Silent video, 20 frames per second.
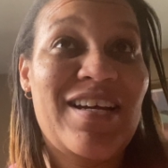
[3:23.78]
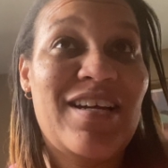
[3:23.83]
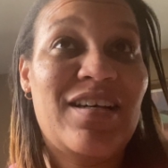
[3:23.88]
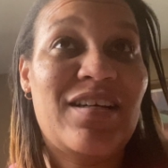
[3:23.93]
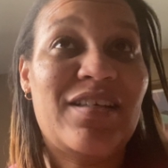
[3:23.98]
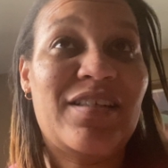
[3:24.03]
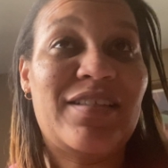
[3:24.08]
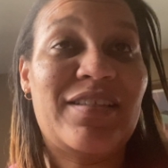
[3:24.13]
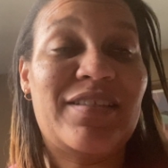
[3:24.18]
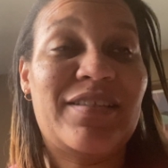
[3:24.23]

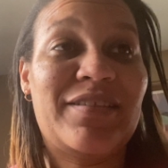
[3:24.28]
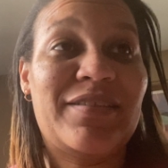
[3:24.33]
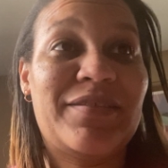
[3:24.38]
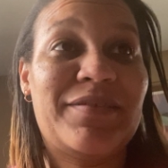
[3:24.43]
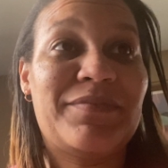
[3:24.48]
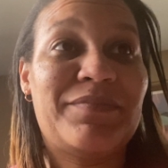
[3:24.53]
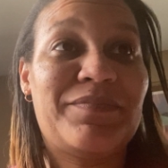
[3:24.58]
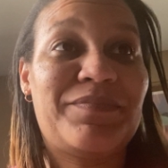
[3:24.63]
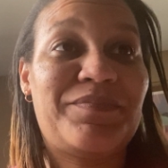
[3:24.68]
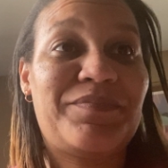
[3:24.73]

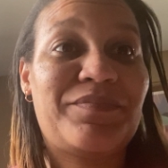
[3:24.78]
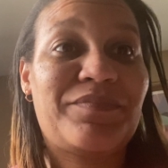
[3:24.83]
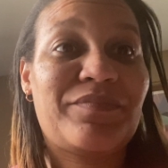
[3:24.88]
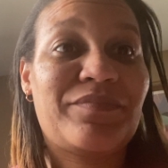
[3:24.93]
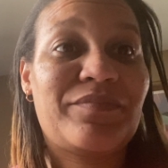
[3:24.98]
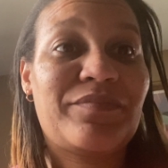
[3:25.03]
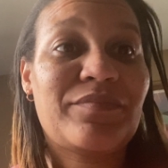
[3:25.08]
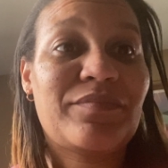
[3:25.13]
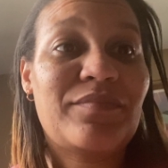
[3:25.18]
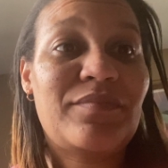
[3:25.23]
um,
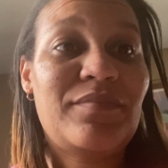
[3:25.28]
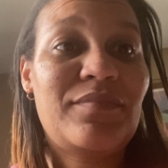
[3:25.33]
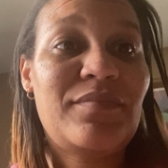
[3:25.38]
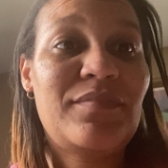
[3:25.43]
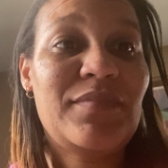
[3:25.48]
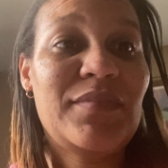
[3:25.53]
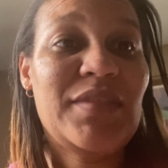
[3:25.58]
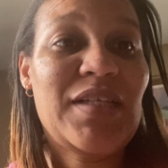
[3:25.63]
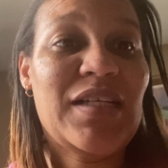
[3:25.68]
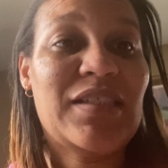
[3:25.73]

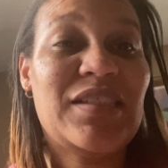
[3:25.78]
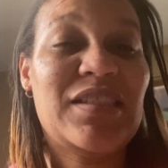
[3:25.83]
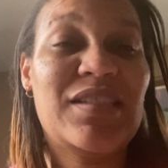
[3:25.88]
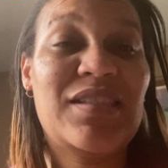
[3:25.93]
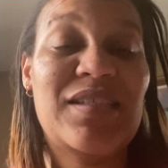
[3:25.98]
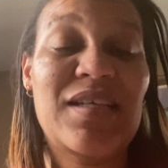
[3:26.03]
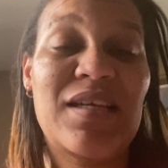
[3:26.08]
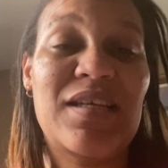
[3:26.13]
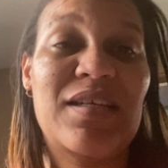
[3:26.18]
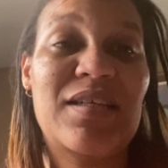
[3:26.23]
I
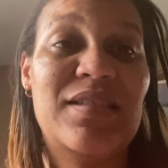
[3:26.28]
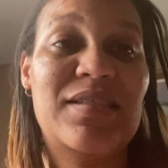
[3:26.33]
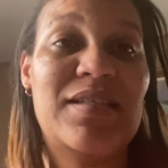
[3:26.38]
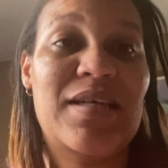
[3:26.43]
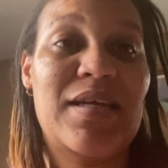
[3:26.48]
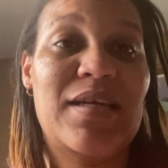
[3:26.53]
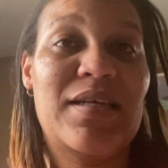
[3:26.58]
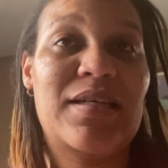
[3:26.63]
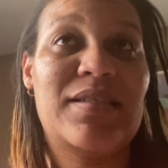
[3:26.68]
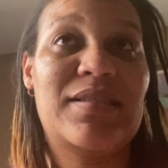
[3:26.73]
just take it a
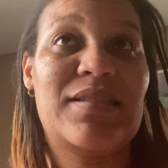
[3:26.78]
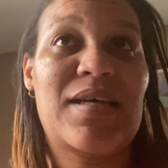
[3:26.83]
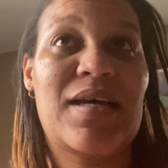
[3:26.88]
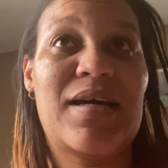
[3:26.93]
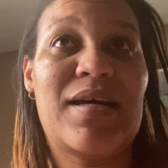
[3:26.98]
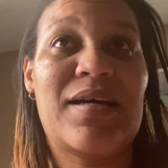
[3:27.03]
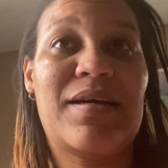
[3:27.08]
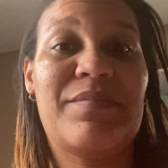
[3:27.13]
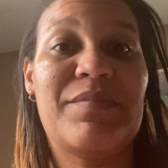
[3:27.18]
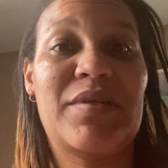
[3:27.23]
day at a
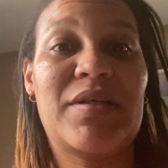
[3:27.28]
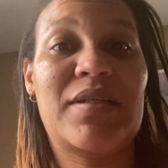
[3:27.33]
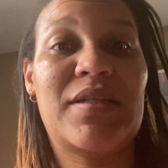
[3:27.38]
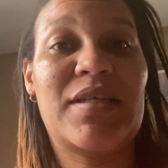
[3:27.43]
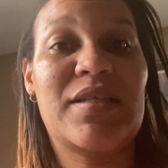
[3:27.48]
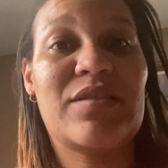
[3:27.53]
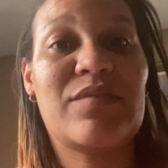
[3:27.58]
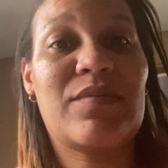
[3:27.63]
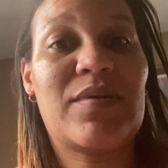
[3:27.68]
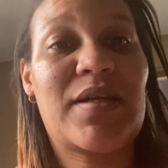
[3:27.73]
time, and
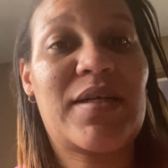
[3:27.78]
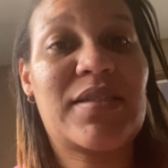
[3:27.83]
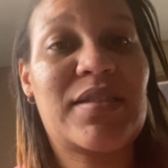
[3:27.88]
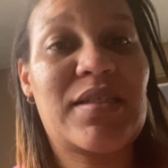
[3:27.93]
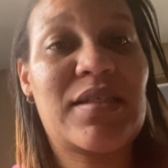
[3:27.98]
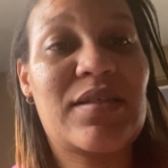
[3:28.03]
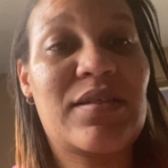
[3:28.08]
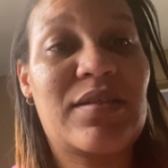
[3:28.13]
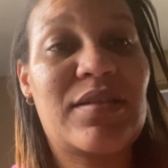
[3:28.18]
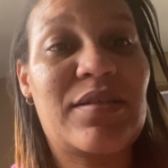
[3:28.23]
that's what I
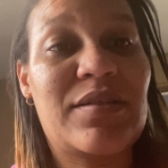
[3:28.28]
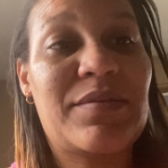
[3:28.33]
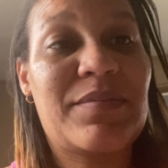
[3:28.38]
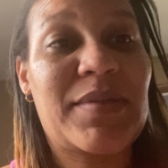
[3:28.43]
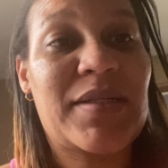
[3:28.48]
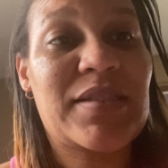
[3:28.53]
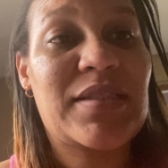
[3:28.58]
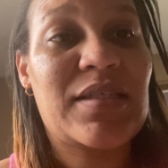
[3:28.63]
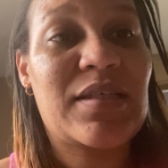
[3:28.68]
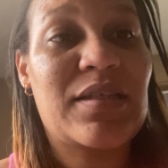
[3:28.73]
tell them.
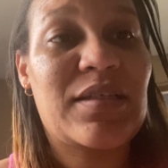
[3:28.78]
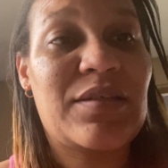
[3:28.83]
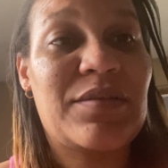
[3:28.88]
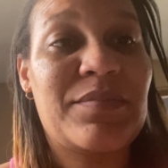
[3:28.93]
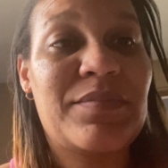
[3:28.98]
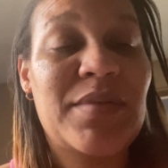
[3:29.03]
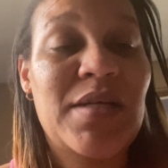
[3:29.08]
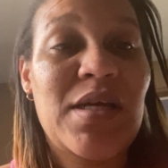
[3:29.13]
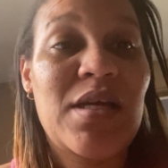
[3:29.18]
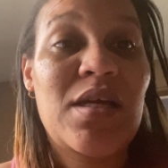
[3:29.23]
I tell
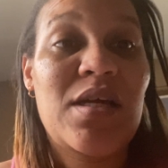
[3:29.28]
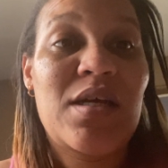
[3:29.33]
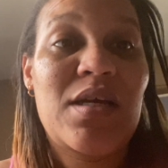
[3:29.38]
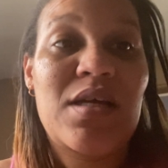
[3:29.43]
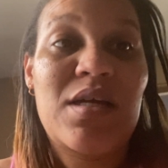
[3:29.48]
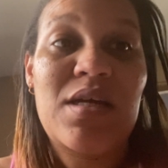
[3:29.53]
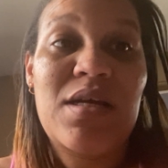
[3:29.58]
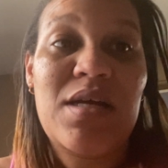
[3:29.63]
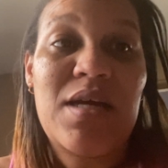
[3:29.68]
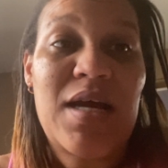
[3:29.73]
them,
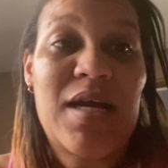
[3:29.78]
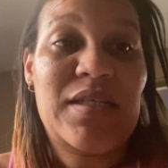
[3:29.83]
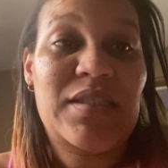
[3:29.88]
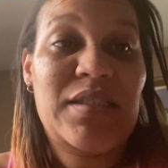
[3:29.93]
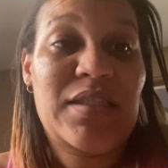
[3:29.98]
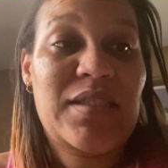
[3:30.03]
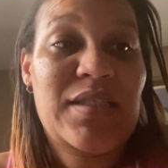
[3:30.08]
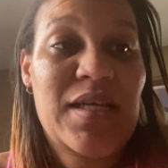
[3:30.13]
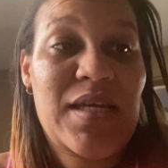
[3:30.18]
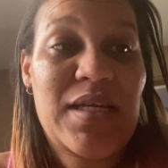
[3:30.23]
I
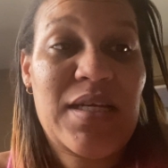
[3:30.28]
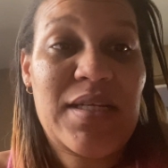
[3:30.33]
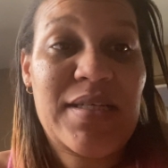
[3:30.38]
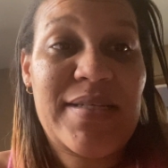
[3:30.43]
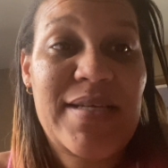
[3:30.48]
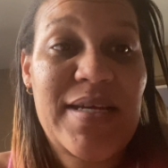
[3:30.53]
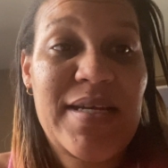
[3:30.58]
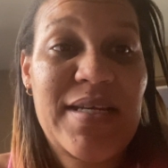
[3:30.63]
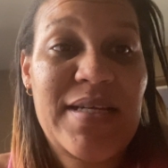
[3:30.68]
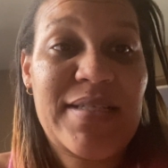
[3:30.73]
just take it a
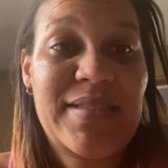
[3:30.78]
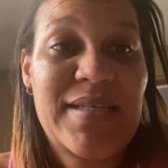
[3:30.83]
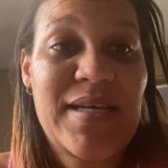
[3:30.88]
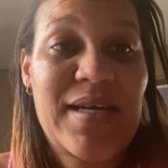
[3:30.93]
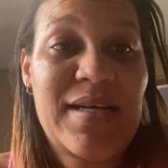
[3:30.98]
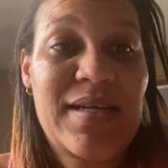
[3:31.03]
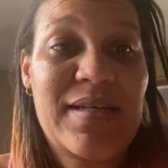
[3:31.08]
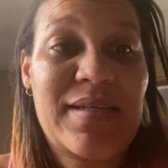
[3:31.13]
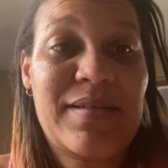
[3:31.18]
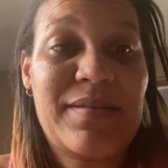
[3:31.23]
day at a
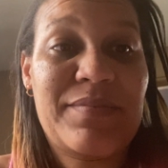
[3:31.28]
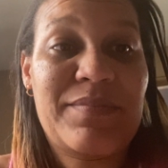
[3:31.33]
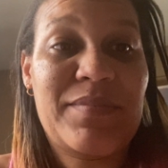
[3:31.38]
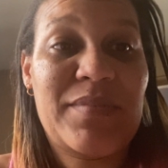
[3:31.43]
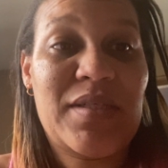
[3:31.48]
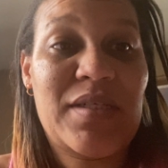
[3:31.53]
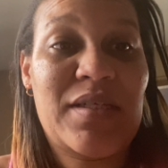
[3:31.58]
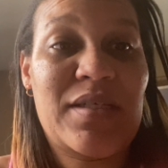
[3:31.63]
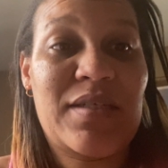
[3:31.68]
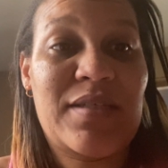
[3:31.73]
time.
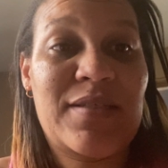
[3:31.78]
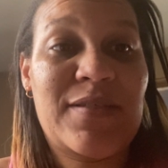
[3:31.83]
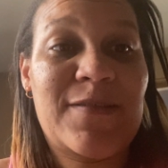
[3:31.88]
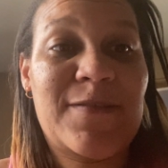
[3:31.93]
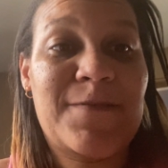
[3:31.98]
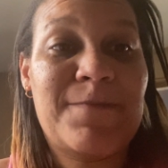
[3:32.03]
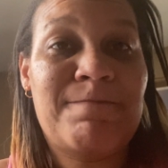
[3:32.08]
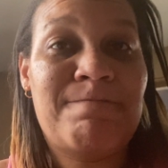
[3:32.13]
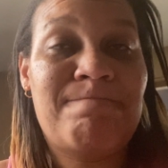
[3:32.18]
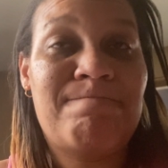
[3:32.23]

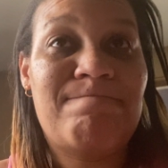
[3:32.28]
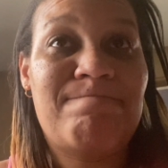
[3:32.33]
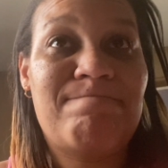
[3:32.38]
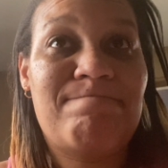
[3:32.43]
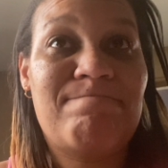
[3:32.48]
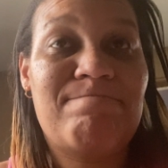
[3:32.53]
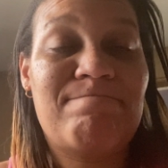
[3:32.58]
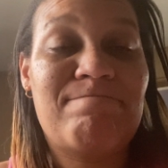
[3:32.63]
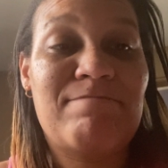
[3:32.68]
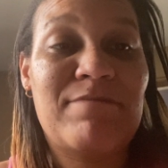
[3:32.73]

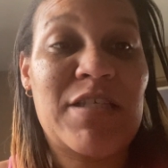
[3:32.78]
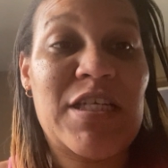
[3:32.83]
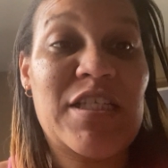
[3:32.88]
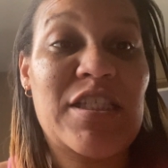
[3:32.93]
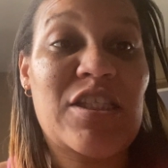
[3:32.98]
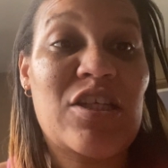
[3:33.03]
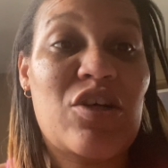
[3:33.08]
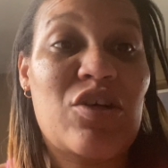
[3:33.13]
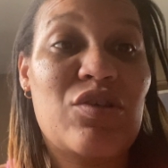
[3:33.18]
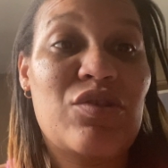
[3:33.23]

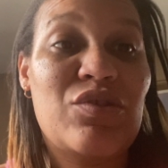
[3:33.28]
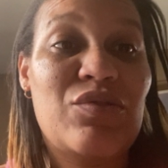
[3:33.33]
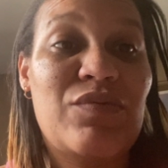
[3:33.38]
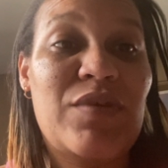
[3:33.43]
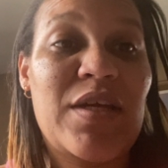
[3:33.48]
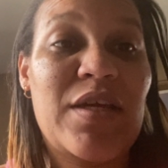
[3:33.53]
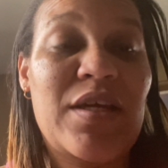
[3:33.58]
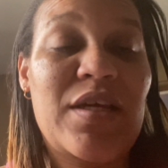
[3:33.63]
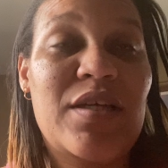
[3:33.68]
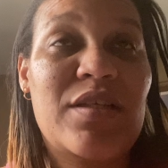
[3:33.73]
That's all you
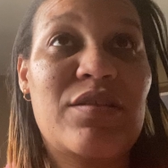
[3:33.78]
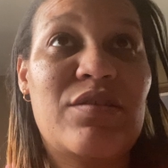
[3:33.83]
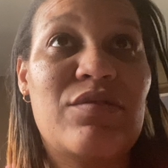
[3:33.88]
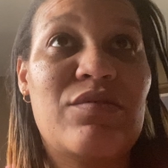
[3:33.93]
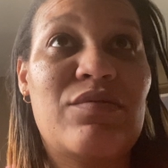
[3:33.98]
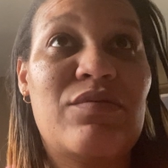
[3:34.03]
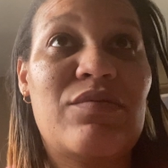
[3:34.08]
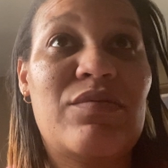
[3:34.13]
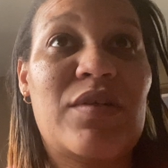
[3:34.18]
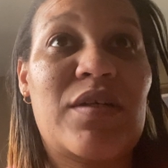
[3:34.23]
can
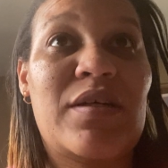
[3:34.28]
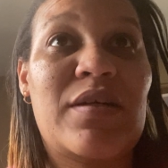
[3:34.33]
do.